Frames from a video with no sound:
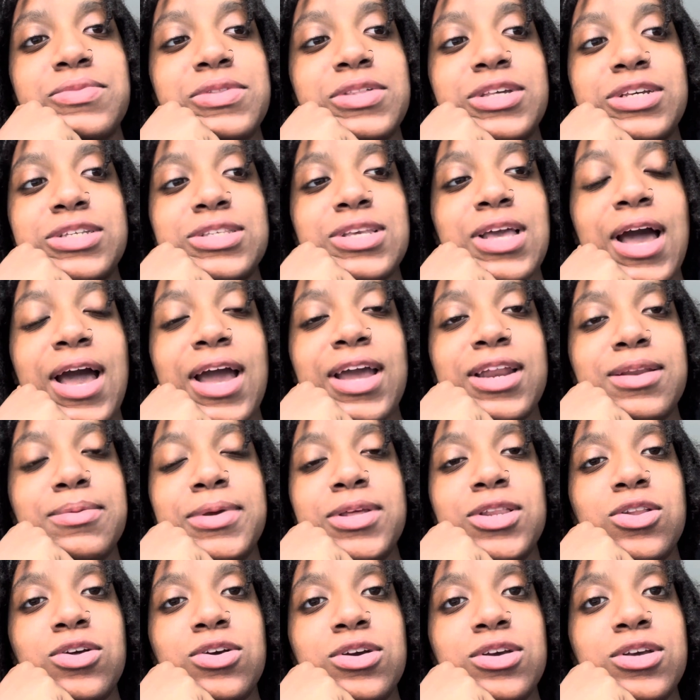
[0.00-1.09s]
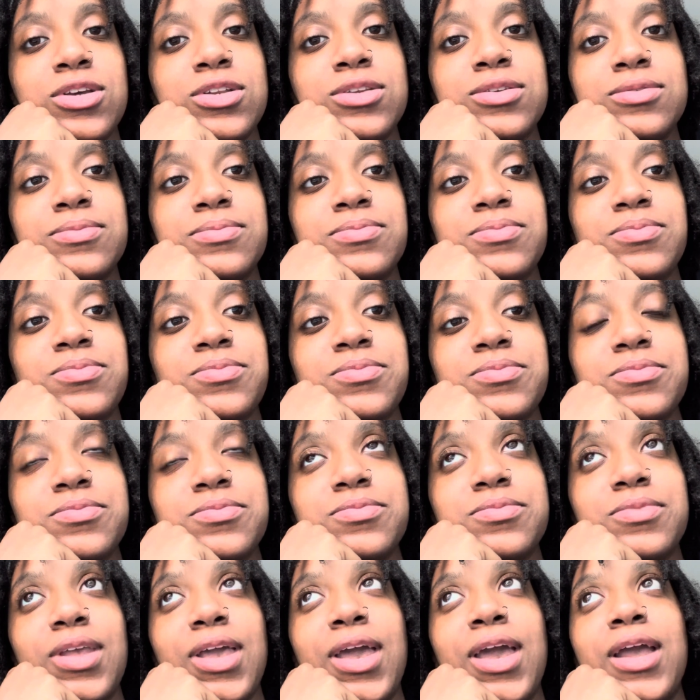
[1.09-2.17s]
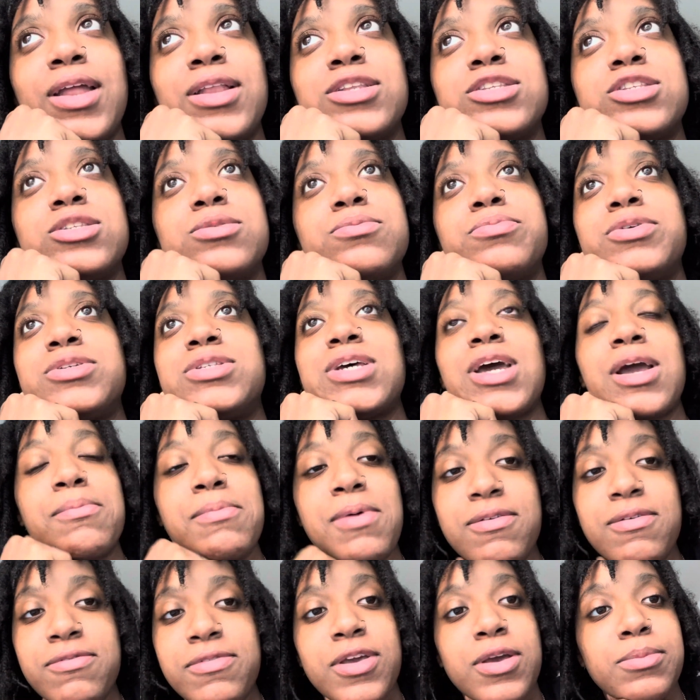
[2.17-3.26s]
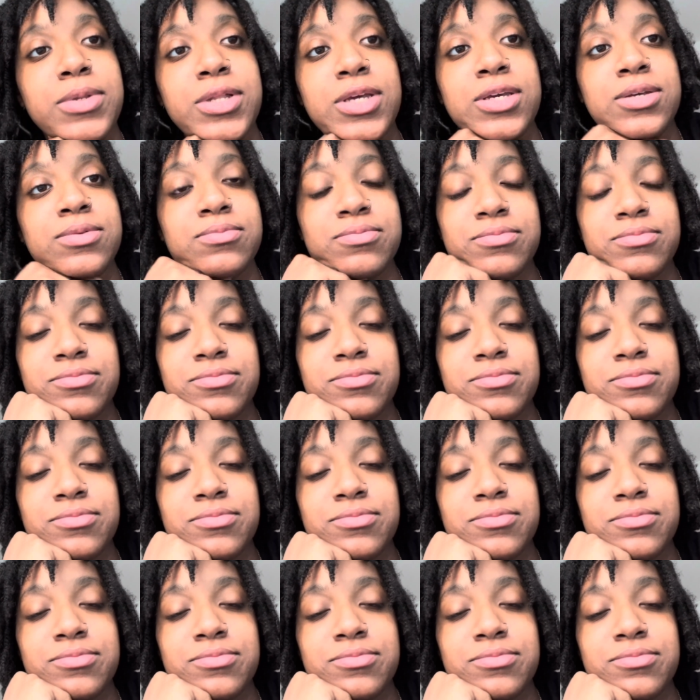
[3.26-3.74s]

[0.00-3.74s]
Just guide me, Lord, and protect my family